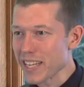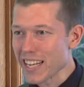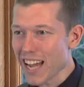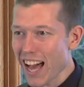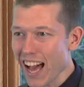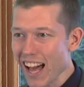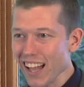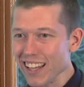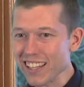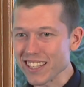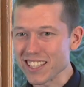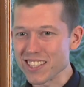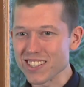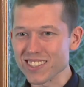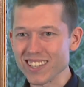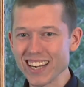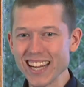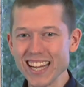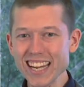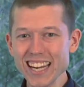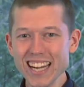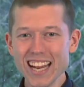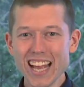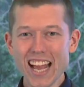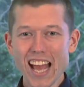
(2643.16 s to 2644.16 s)
knowledge,
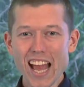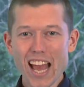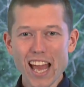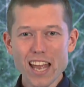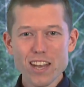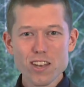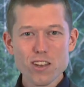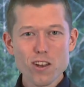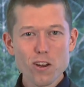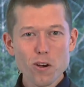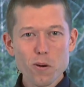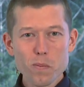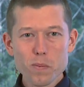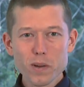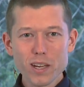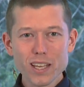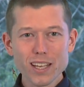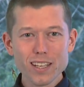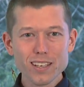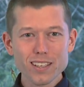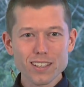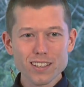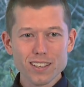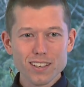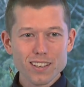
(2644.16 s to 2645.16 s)
right?
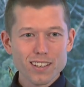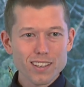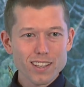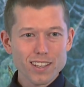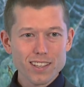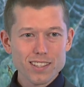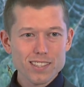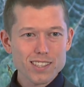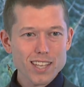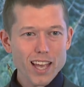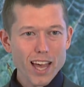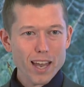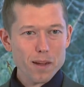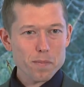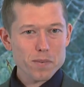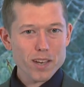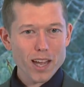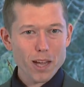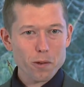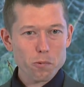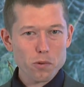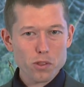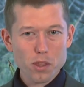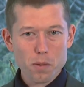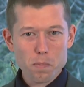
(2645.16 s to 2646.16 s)
Nobody sat them
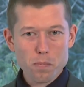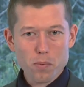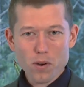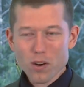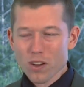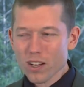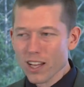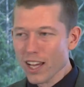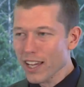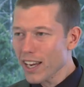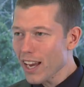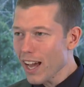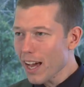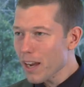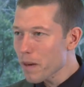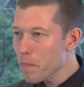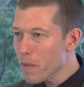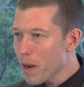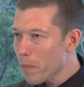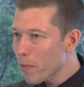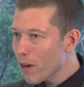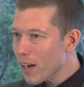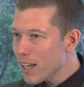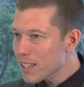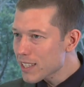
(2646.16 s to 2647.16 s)
down with a book on how to
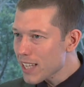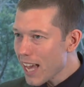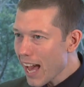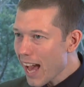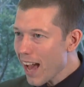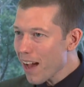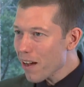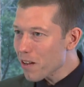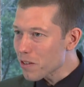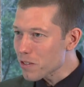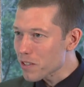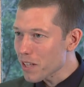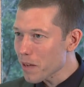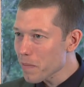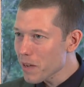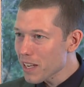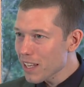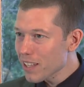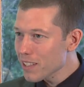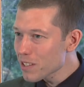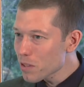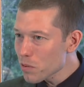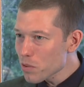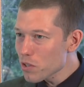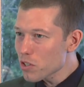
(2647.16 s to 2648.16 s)
memorize cows. I mean,
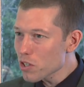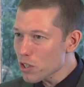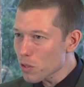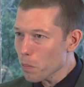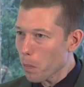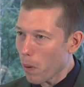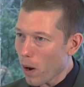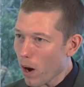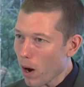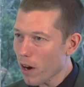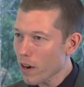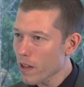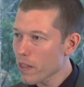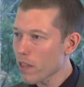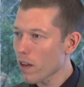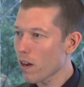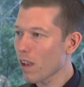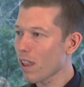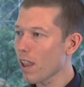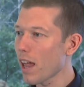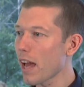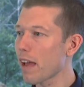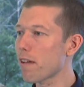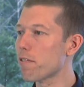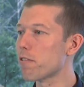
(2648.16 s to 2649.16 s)
this was just part of their
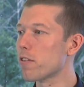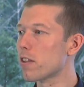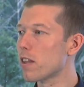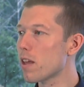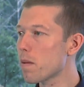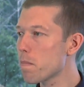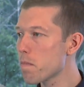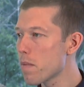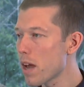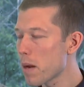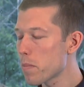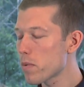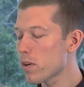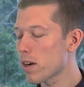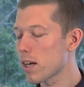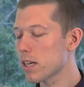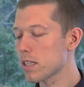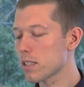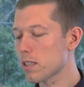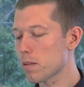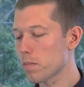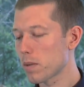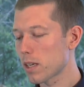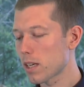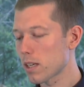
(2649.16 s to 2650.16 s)
life, and they
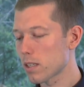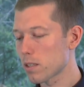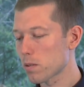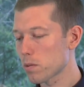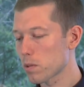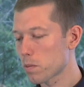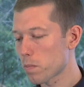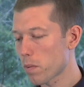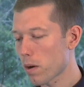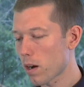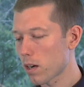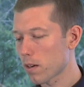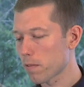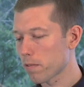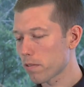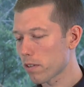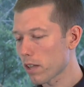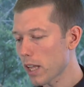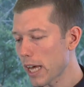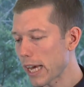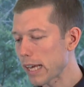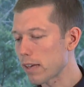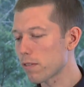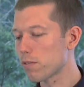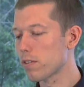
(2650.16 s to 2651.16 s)
memorized it because it was part of
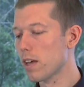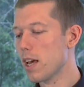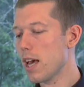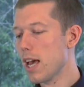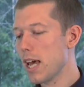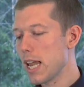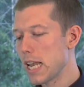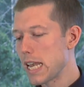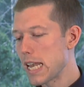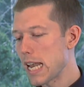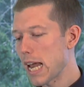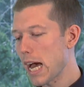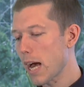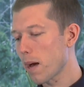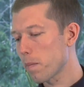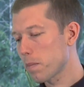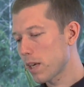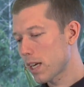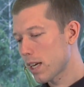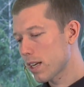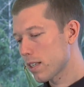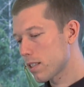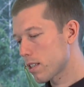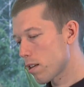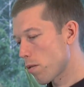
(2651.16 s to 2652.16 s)
life, not
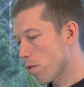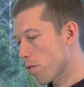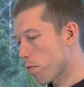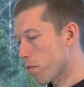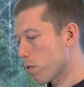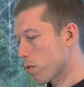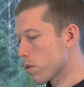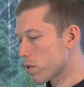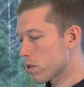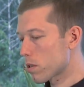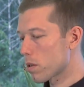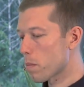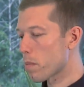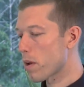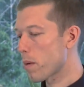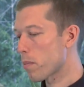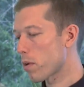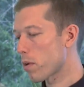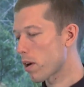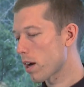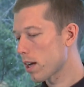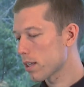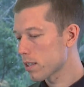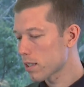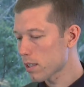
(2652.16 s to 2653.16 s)
because they were forced to
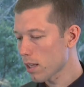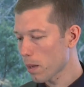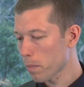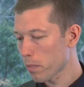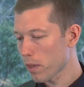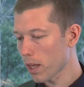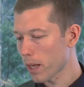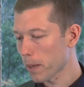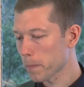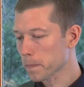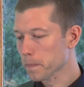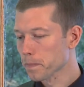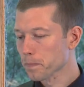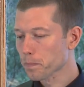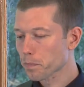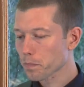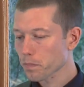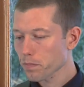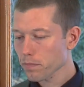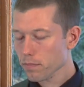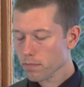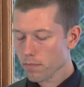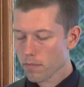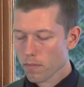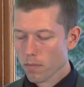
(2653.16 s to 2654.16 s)
memorize something.
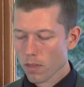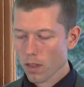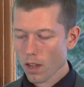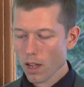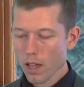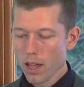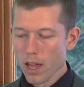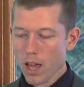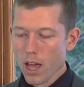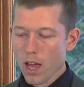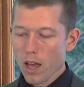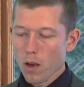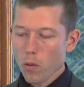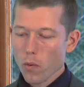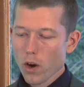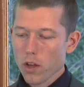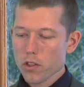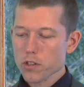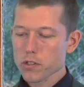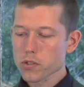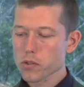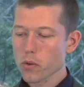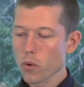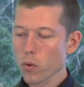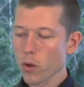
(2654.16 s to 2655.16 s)
While the
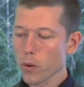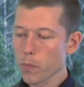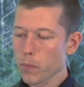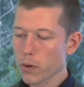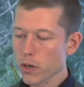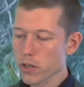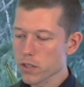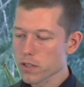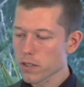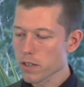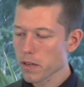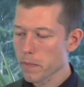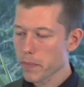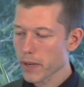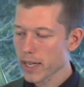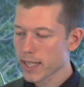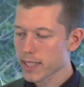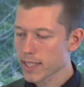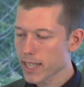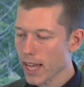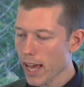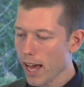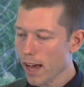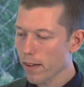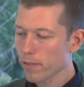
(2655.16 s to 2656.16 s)
schooled person depends
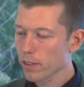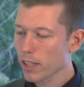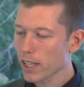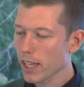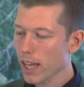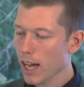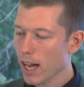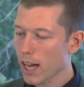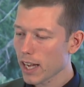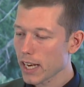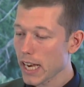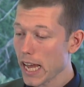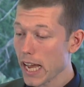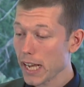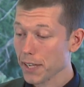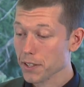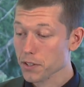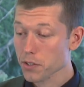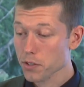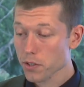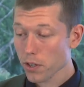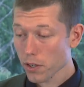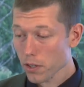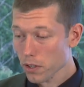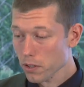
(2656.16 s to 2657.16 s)
heavily on
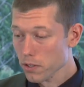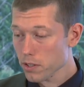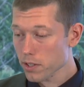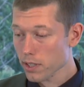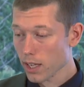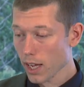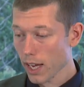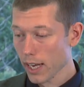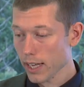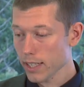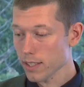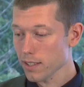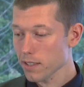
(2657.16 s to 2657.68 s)
external signs,